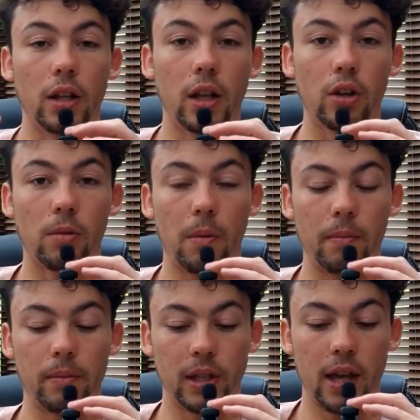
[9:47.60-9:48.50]
Another common
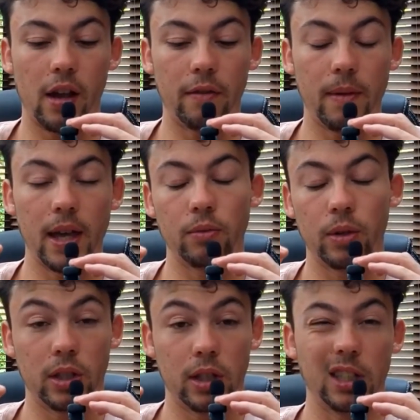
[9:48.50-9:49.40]
mistake I've made,
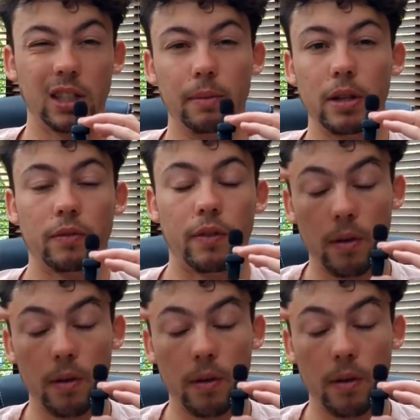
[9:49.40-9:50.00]
which is similar to